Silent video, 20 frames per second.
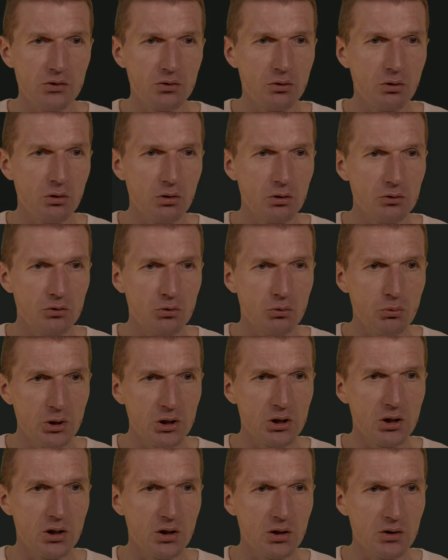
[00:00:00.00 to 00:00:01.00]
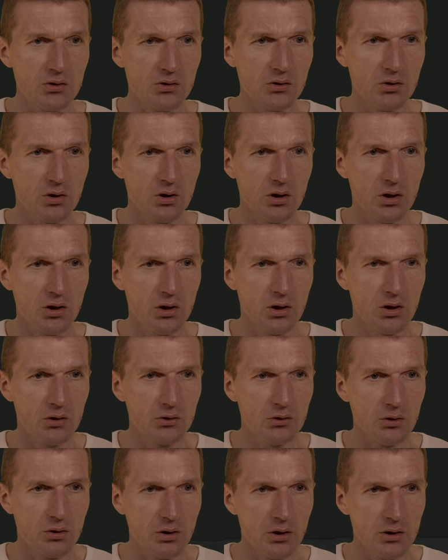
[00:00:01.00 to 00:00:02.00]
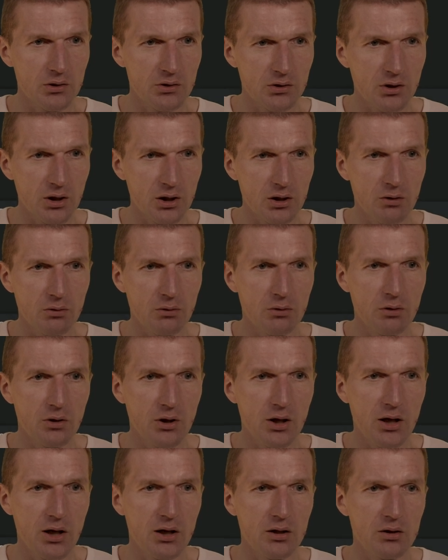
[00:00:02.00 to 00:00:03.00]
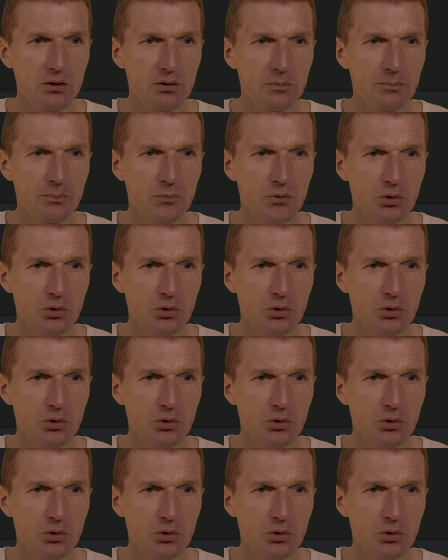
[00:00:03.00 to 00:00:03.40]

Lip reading: called greetings. So let's take a look on that.